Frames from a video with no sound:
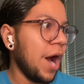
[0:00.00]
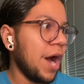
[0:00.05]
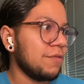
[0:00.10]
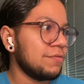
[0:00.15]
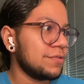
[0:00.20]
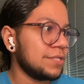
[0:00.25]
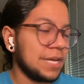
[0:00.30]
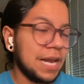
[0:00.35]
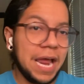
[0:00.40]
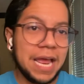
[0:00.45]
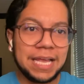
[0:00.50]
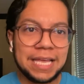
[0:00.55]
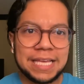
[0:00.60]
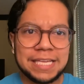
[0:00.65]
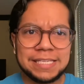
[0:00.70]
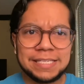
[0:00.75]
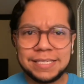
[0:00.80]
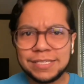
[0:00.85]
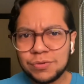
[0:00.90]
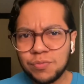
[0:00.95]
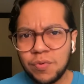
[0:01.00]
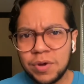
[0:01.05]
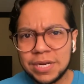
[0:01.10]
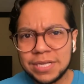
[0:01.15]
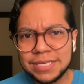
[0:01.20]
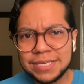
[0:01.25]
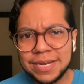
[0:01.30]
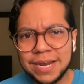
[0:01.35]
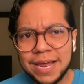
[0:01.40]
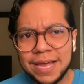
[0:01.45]
I was like, is this what
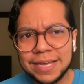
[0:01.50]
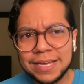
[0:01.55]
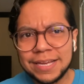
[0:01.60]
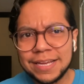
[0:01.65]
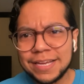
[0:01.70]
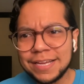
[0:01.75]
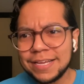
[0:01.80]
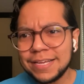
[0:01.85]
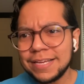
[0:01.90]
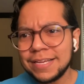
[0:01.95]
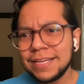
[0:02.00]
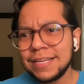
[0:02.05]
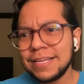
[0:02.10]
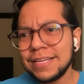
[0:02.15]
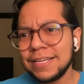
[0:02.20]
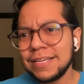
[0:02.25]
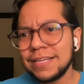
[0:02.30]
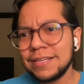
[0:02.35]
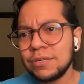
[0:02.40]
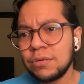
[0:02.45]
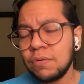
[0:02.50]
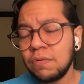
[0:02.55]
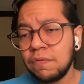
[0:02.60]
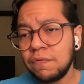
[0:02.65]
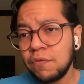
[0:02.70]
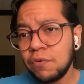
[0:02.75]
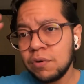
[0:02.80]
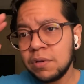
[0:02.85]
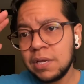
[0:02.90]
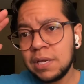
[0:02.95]
it's like to
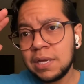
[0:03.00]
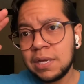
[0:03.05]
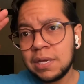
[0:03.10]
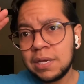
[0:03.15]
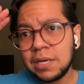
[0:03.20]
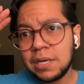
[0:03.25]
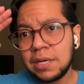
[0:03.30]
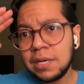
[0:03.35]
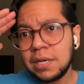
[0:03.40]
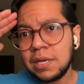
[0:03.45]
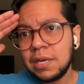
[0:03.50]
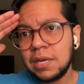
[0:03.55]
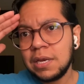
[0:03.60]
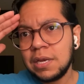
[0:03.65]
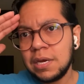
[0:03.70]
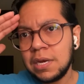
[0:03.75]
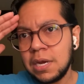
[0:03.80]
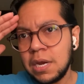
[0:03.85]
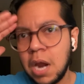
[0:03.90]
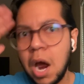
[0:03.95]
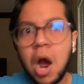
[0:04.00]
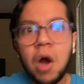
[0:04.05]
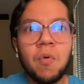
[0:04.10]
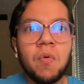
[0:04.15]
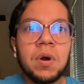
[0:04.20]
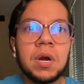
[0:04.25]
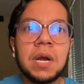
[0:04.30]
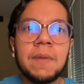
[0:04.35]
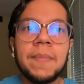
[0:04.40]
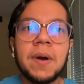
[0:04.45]
fully not
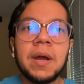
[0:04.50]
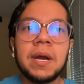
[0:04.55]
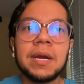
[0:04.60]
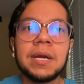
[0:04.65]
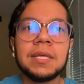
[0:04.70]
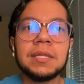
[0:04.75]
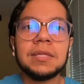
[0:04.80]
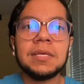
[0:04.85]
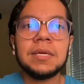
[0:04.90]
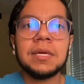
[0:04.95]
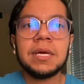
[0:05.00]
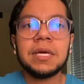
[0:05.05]
worry about anything?